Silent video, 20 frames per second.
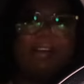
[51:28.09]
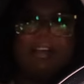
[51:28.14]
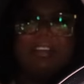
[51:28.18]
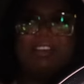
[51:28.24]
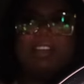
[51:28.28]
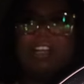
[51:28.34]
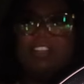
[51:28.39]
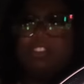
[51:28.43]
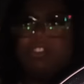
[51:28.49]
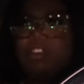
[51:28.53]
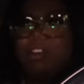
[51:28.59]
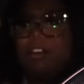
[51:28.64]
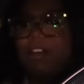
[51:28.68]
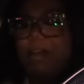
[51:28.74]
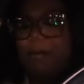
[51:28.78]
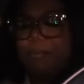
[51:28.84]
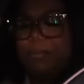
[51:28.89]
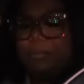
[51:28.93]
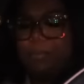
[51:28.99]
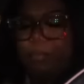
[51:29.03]
I just had to try
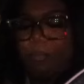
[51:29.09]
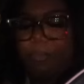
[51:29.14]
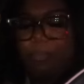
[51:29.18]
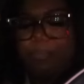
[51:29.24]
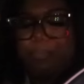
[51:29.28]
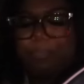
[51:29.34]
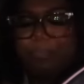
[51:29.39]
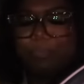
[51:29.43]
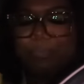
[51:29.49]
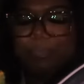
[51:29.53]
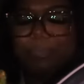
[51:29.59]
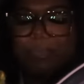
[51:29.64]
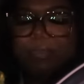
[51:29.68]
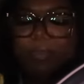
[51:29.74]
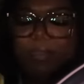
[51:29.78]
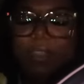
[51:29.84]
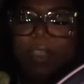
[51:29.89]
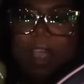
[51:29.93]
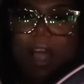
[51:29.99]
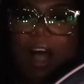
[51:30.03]
that.
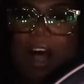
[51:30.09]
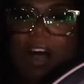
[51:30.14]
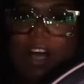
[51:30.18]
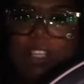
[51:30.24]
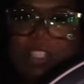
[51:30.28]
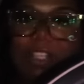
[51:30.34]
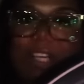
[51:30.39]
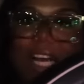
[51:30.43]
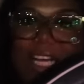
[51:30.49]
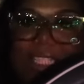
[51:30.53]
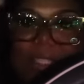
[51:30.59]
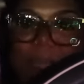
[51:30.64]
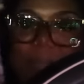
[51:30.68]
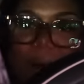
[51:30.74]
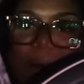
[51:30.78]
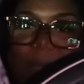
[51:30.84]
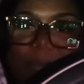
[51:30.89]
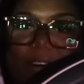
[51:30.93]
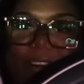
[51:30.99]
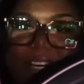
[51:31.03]
I also got some
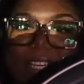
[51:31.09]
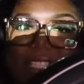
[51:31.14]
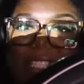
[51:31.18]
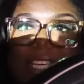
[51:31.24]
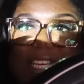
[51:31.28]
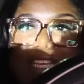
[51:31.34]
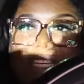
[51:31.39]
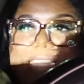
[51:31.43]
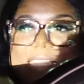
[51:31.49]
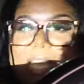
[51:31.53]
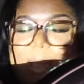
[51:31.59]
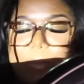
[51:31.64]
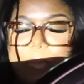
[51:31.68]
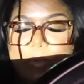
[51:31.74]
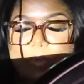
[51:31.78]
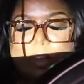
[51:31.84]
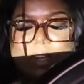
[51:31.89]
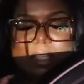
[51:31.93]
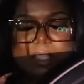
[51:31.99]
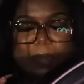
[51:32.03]
pomegranate seeds. I've
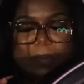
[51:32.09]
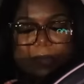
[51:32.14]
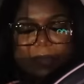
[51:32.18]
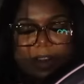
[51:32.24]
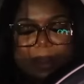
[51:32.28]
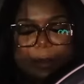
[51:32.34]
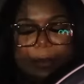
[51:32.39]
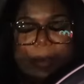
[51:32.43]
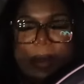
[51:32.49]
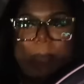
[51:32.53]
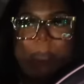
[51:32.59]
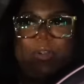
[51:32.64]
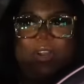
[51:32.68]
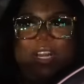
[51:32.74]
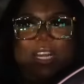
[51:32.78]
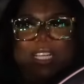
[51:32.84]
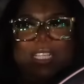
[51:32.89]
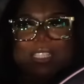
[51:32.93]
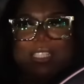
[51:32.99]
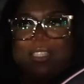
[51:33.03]
been wanting some freaking
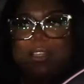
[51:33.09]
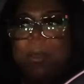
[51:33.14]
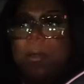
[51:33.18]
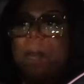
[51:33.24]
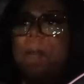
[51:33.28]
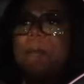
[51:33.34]
pomegranates.